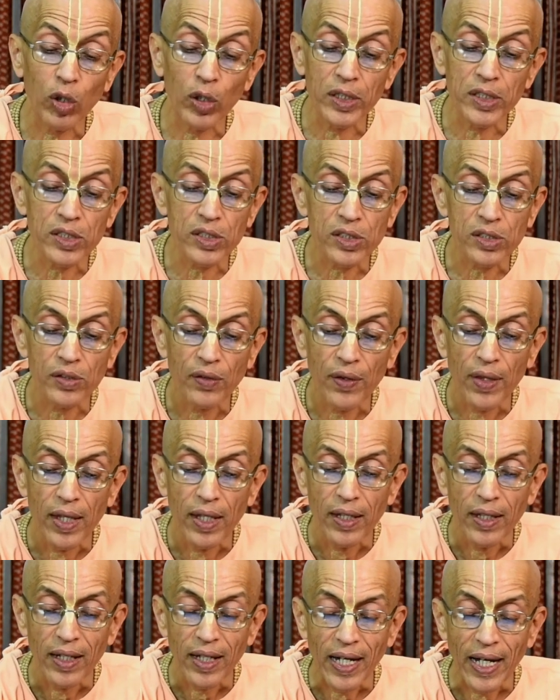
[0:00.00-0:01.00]
voice
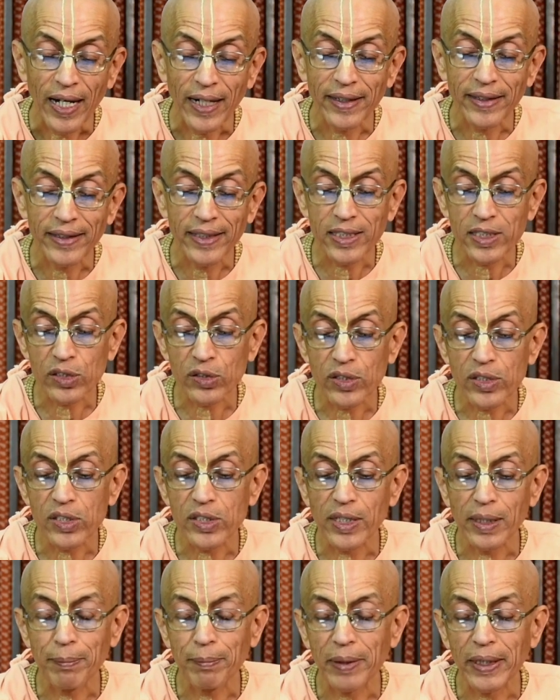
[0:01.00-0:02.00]
and in
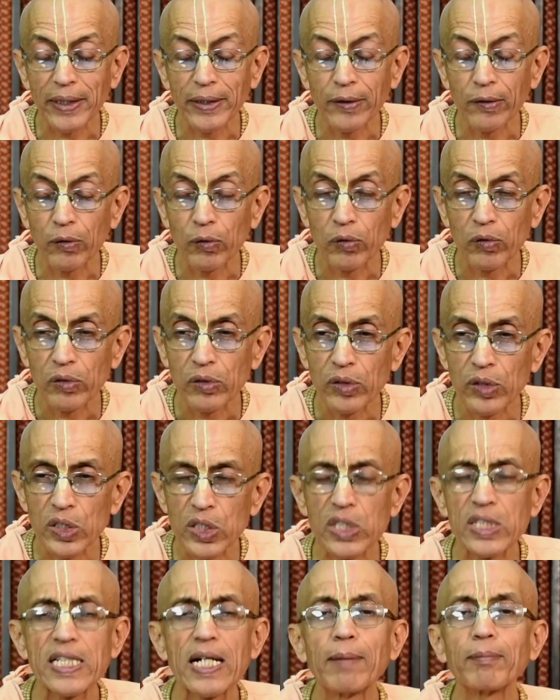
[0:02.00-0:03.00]
ecstasy bring you
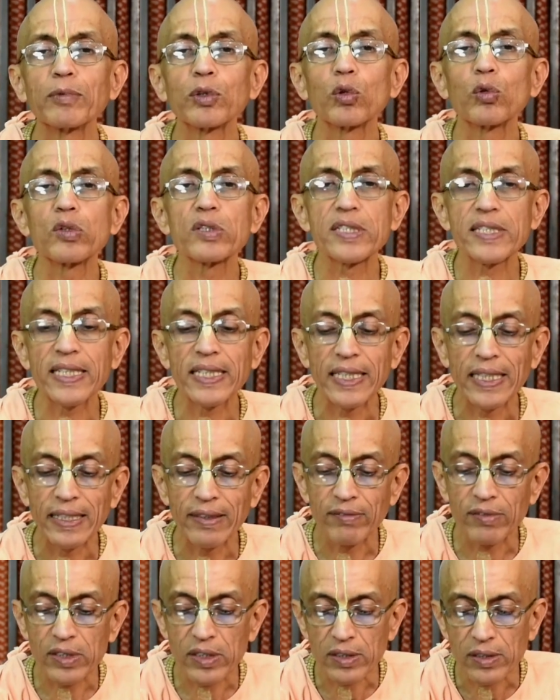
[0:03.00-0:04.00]
some tulsi
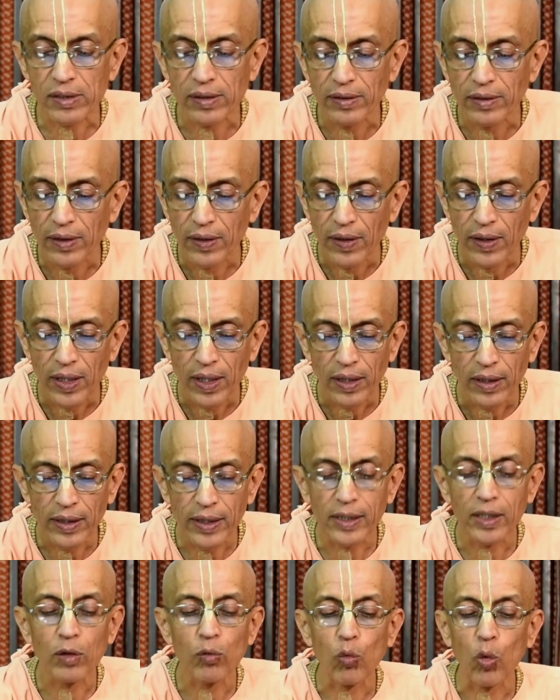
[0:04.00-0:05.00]
leaves,
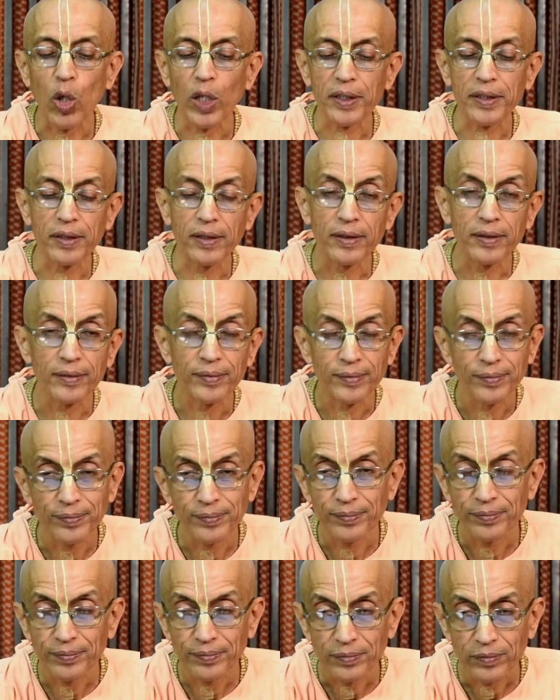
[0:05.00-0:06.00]
little water,
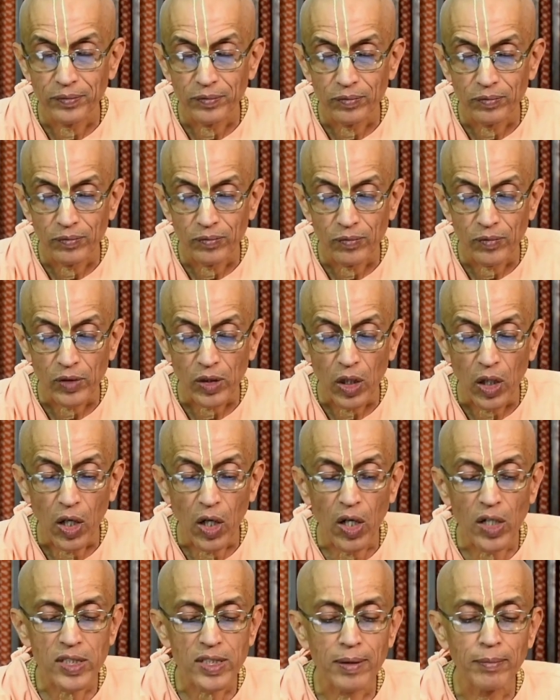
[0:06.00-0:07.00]

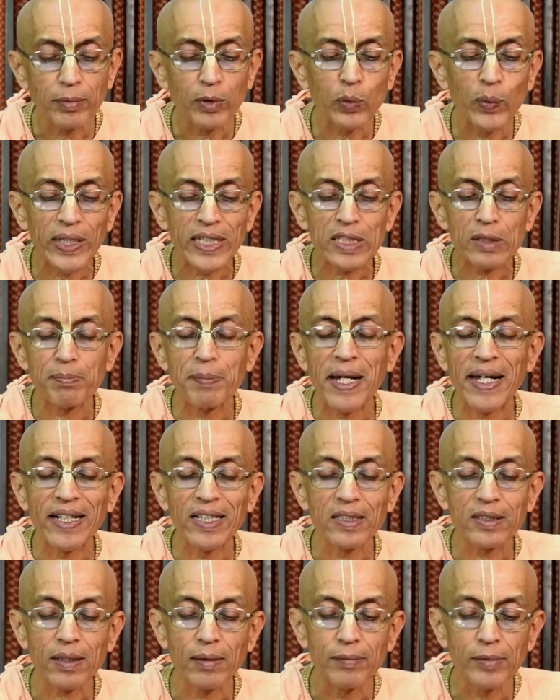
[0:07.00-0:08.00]
or some twigs
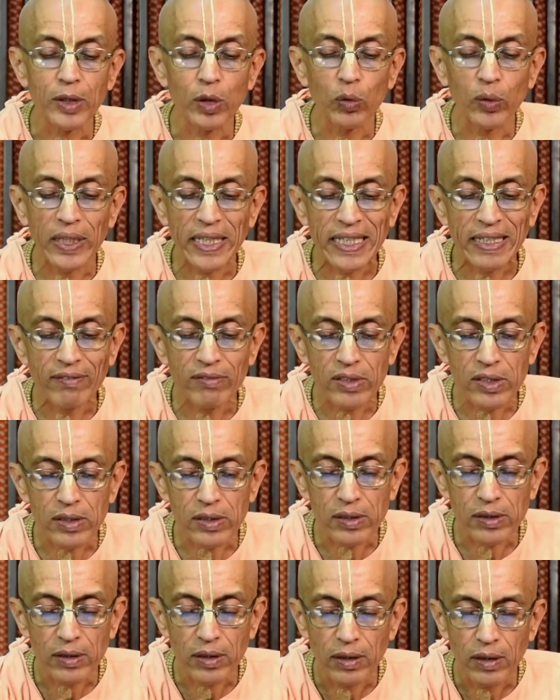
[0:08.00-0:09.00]
bearing some new
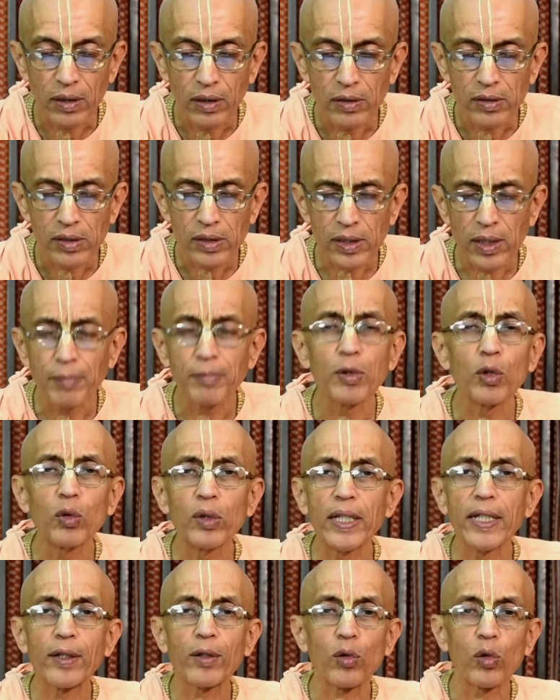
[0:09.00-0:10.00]
leaves, some
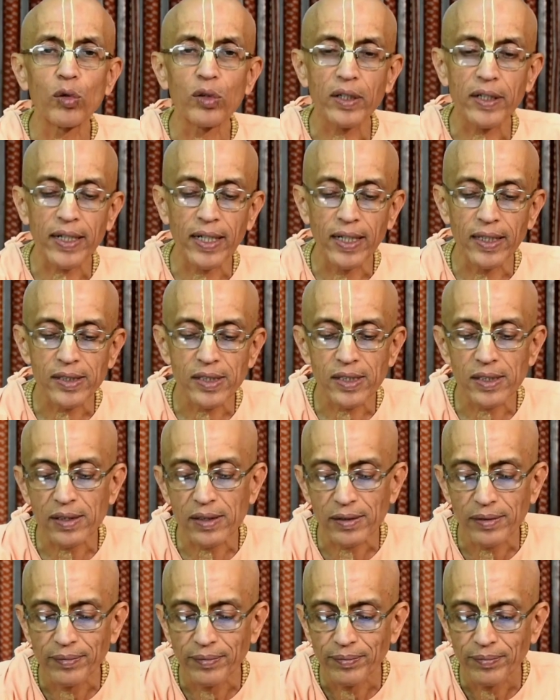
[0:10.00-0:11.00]
newly grown
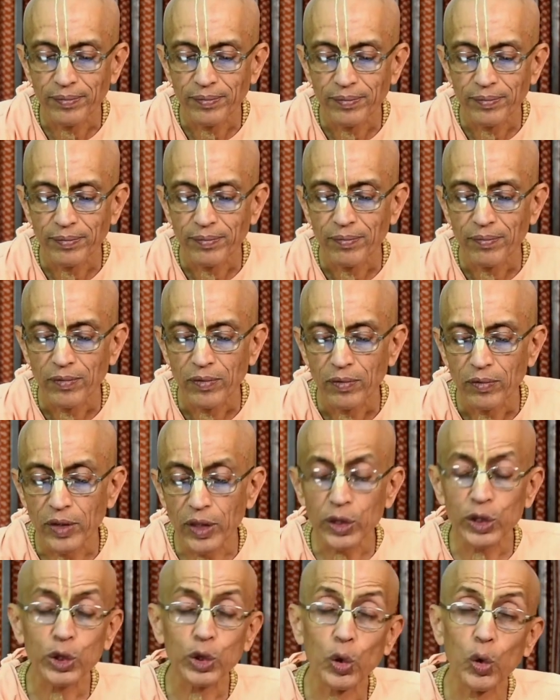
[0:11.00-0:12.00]
grass.
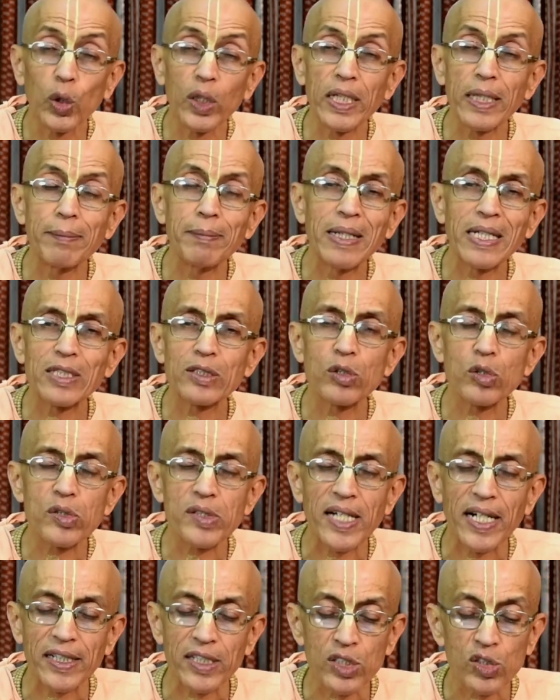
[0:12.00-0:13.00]
This surely makes you
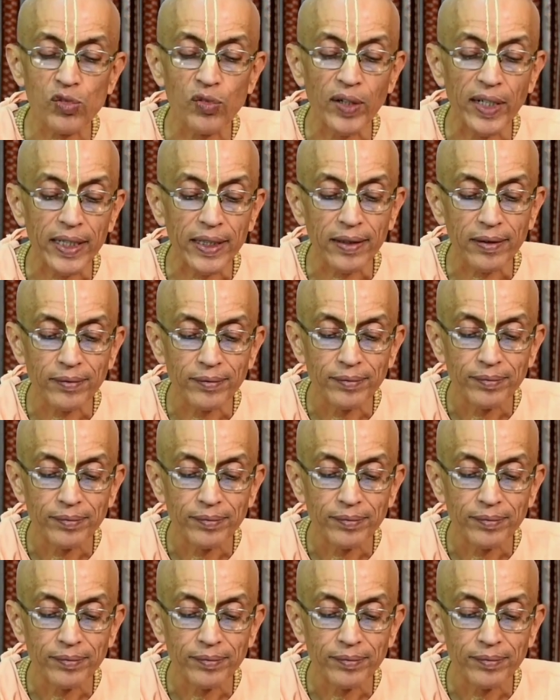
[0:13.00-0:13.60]
satisfied.